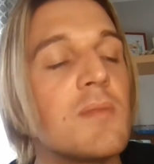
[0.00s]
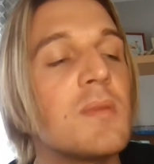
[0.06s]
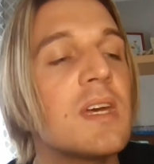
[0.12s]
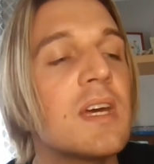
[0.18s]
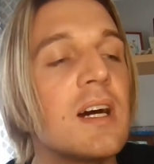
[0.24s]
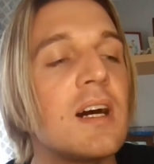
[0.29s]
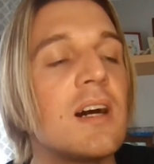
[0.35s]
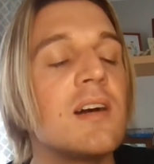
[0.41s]
it
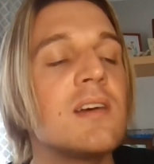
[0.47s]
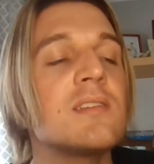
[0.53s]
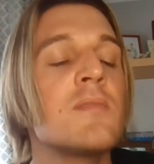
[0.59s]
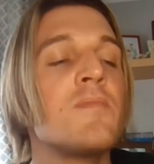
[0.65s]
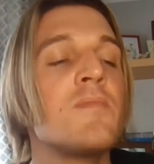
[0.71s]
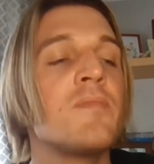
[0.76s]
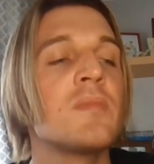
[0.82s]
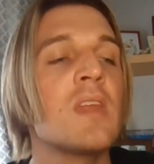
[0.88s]
because
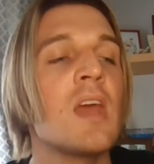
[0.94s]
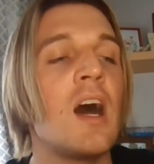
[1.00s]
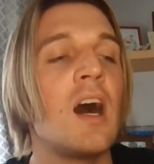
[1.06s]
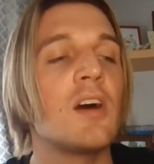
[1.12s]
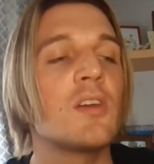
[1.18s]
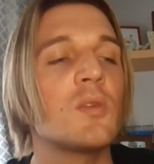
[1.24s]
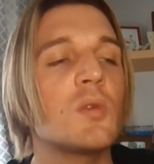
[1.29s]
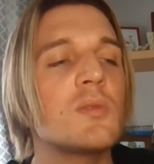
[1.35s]

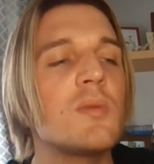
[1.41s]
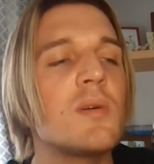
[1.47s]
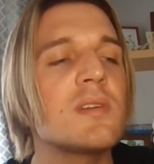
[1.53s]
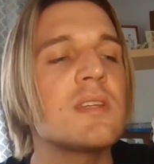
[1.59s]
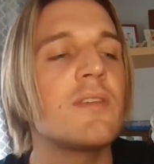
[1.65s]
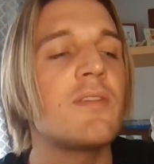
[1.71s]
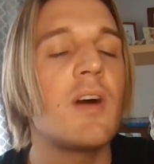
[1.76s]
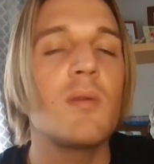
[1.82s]
I thought to
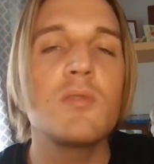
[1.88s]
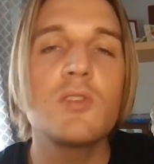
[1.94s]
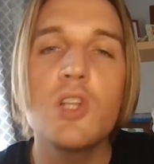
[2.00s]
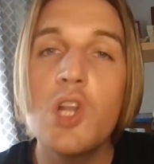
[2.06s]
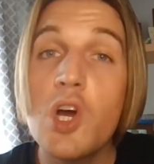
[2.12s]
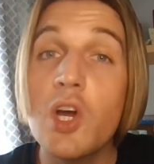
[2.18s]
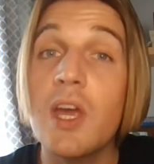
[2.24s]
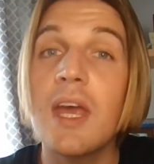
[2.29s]
myself, I was
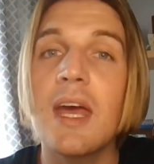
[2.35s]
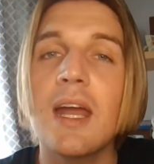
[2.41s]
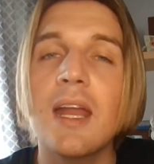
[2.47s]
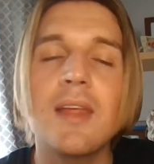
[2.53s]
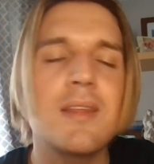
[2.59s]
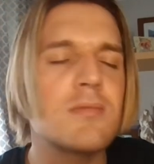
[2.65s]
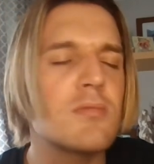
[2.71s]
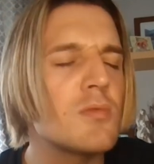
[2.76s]
looking at
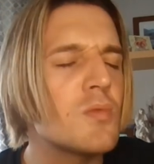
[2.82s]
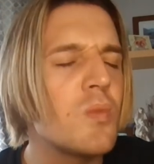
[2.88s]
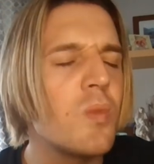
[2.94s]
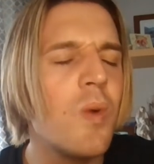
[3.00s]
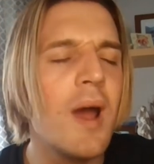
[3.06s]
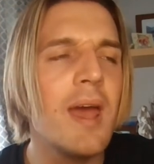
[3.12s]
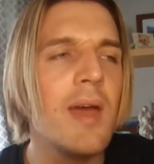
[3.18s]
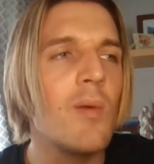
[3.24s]
it, this was
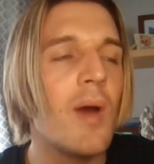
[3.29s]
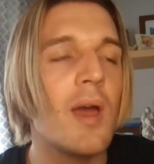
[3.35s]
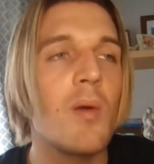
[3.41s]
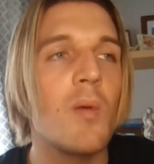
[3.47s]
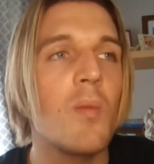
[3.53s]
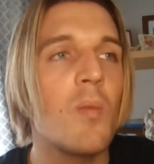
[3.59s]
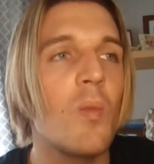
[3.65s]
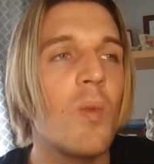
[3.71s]
way,
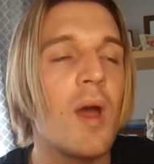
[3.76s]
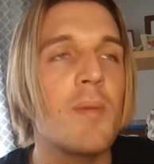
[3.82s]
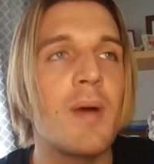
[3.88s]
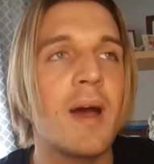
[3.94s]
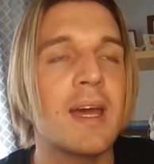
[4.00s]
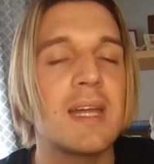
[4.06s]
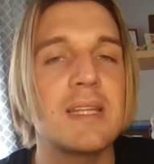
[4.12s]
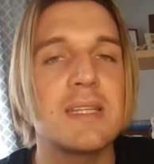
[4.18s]
way, way
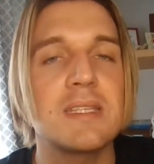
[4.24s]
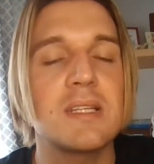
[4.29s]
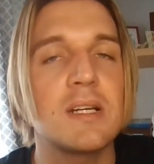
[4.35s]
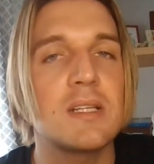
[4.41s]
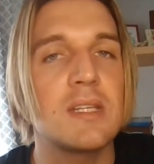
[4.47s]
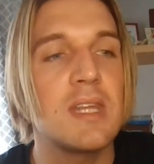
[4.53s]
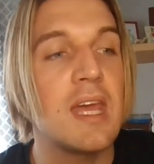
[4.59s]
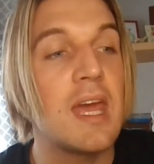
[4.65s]
back at the
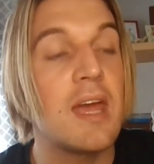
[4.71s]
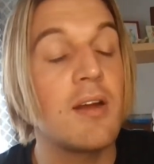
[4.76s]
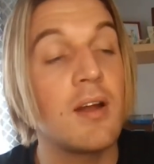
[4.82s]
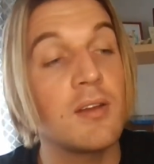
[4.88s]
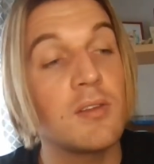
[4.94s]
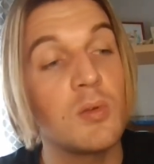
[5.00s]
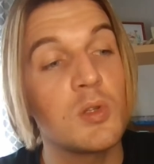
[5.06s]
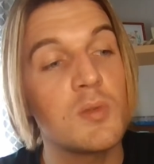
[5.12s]
start of the year
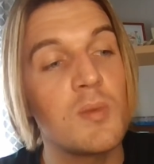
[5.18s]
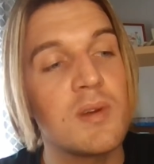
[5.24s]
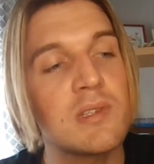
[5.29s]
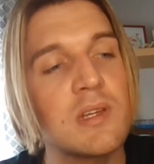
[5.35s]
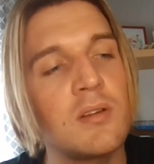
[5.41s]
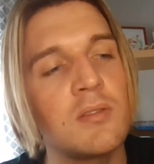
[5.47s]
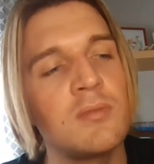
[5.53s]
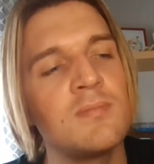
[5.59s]
and I thought to
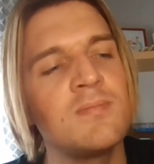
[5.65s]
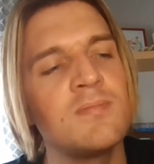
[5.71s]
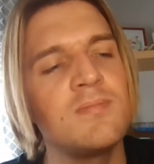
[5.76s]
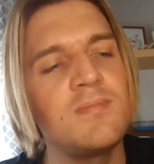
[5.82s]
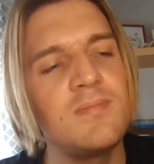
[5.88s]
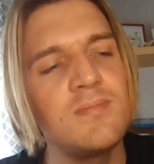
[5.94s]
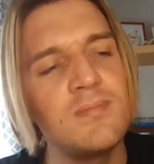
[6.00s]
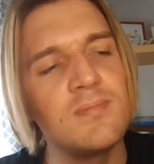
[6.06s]
myself,
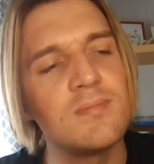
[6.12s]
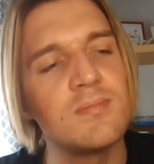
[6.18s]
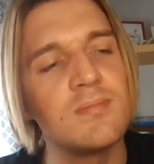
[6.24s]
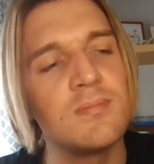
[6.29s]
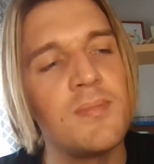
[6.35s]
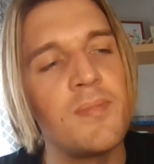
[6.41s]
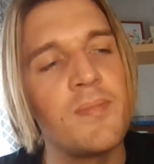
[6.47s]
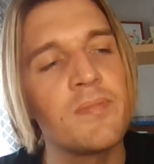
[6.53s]
hmm,
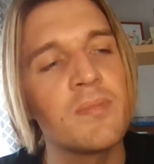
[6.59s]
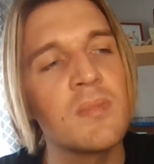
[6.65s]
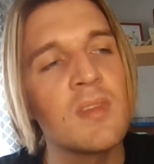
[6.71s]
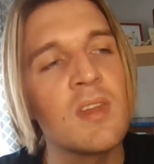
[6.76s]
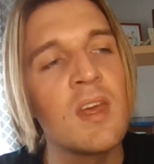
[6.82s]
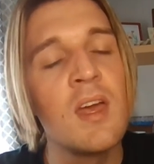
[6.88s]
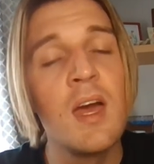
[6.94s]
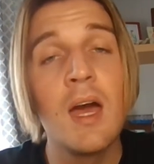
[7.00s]

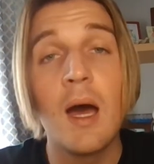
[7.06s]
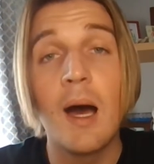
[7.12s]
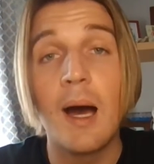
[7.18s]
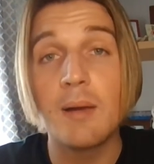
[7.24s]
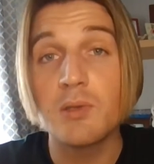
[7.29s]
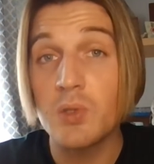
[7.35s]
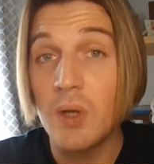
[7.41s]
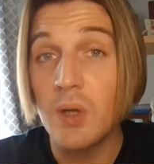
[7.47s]
I
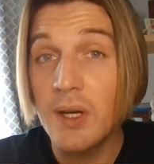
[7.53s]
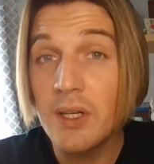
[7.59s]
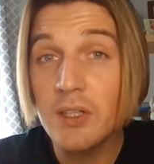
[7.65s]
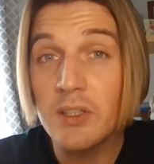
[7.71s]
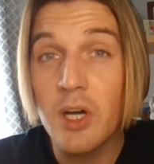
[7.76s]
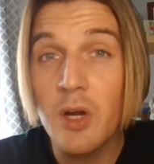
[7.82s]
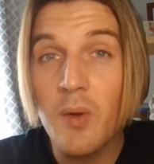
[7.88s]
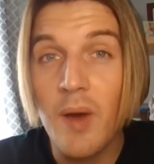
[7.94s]
was trying to
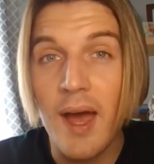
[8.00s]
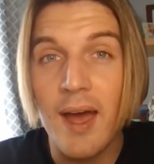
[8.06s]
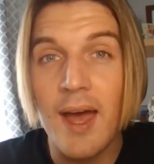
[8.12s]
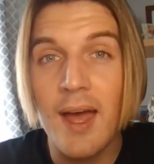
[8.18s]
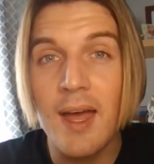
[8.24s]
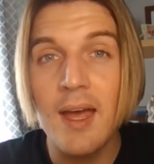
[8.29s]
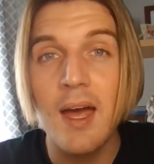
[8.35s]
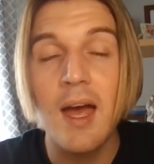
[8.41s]
grow
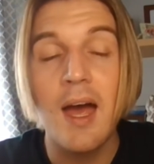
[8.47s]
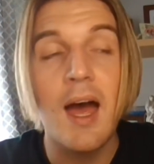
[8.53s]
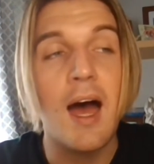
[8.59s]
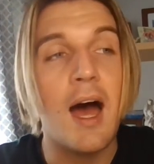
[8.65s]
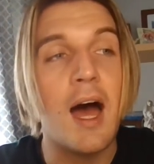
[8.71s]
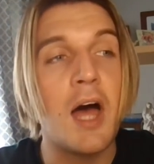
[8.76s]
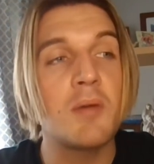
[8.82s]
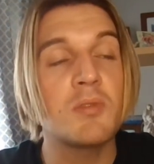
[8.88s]
hair,
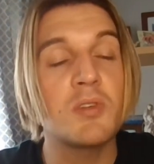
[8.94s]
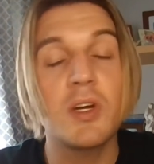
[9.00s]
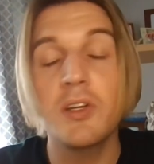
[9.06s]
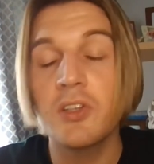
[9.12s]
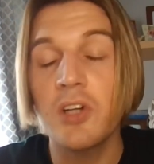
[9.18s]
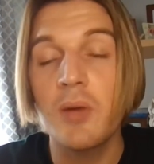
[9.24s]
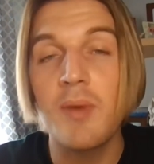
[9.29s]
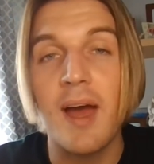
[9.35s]
um,
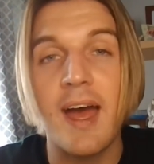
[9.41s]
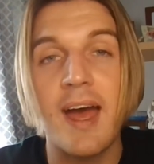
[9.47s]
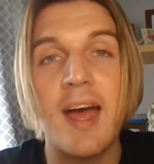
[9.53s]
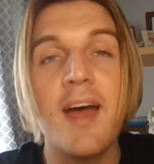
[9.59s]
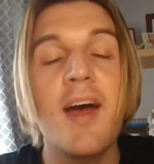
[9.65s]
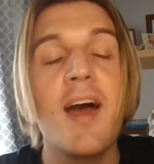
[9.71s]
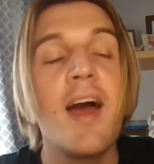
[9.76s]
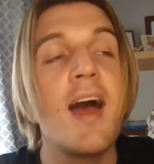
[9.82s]
trying to grow my
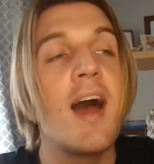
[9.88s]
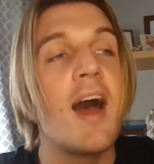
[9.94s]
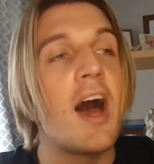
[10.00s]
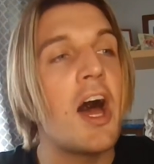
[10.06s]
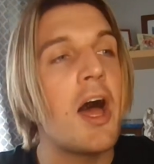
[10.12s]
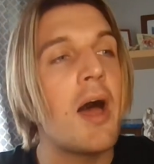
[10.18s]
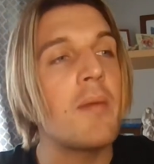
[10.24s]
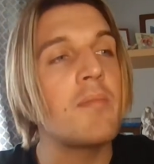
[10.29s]
hair.
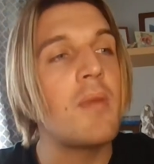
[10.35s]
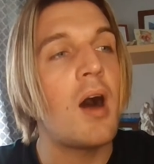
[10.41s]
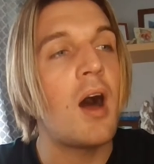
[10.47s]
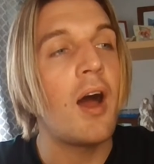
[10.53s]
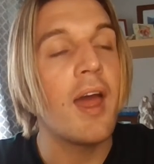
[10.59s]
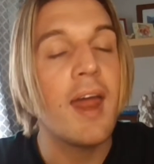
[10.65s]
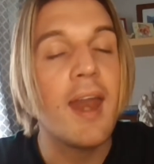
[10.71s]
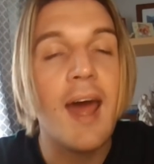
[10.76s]
Um,
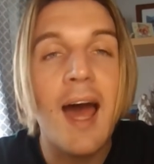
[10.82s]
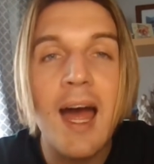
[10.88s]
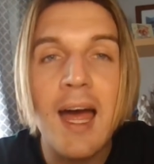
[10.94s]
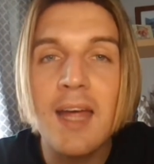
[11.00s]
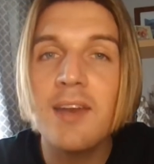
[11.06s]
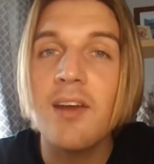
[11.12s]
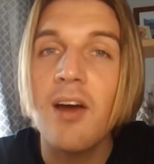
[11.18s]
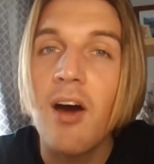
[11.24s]
I have
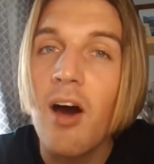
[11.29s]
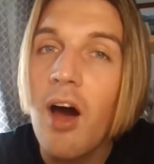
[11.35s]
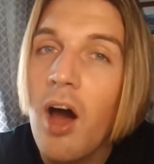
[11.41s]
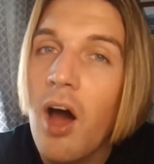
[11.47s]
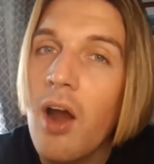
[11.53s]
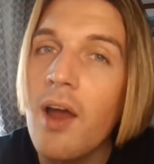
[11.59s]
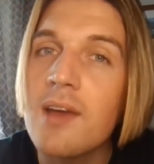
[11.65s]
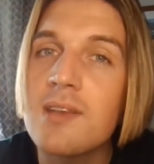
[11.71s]
had
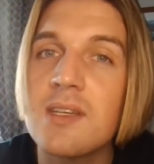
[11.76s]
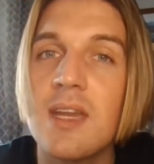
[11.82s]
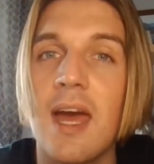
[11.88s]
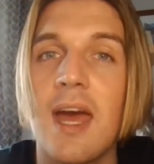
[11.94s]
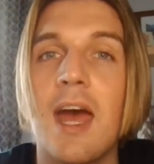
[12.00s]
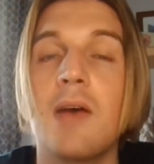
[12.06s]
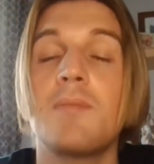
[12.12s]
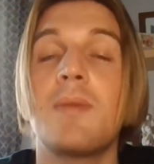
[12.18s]
highlighted
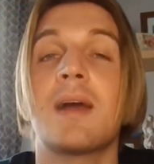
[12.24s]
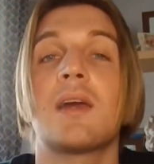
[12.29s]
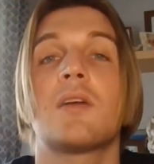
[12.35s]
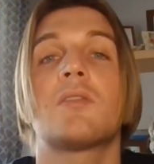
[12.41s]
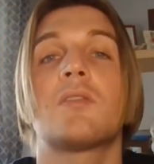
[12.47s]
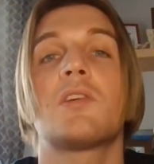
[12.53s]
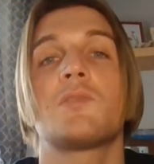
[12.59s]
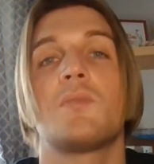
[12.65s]
hair back
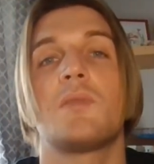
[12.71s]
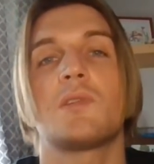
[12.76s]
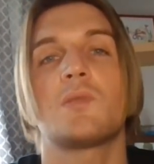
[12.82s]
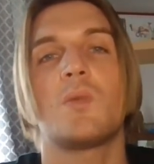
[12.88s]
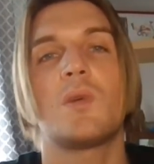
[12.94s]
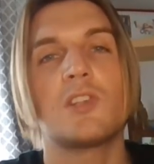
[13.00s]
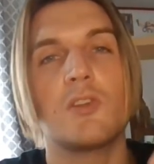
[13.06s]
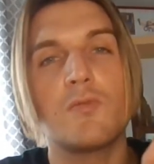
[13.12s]
at
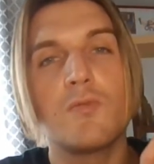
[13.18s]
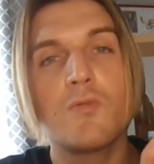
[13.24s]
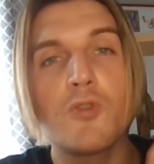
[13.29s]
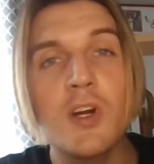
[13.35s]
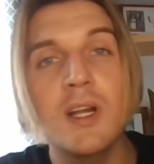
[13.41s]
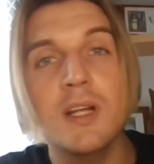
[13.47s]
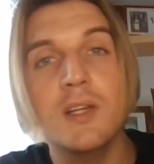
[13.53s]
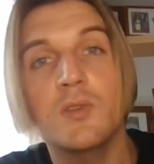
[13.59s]
Christmas, which had
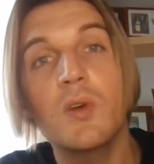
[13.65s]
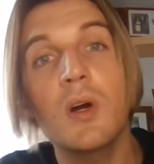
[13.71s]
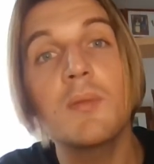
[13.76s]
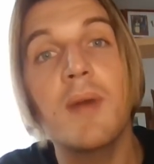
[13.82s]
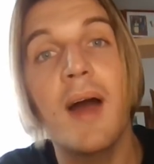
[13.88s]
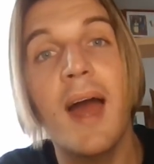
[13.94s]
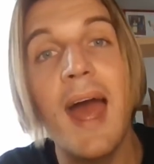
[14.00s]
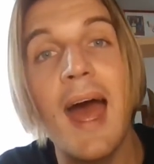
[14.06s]
really
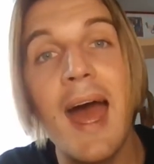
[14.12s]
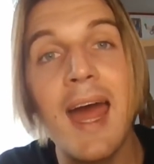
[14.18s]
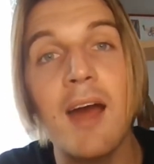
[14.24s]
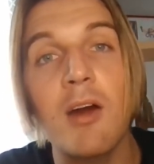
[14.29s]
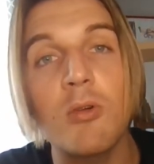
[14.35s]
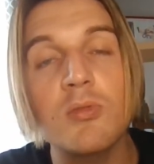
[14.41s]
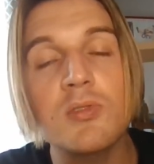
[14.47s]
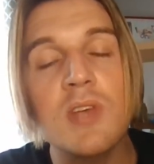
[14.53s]
dried my hair
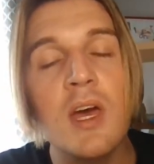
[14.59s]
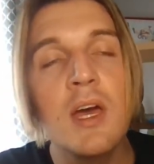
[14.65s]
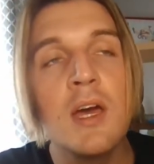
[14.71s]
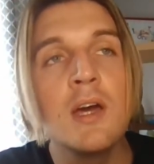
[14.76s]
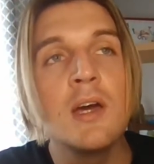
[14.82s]
out.